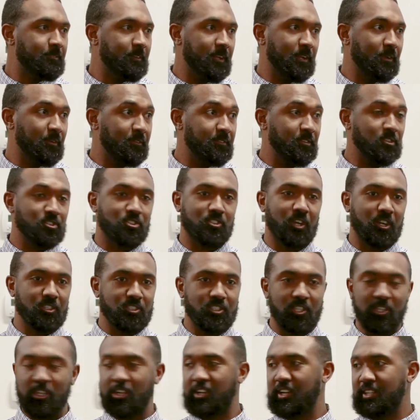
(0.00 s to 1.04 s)
And if you start
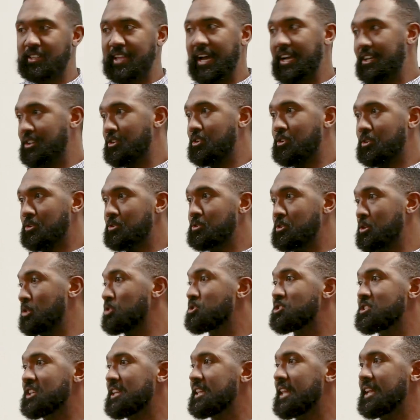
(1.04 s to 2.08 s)
to look at that, you'll
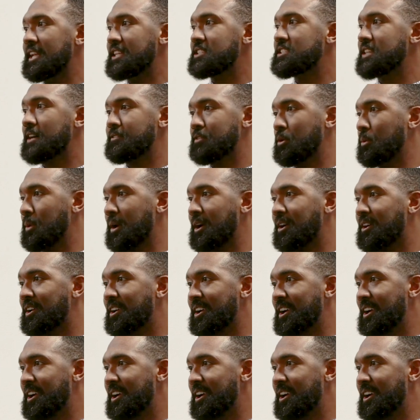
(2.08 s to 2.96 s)
see that it's everywhere.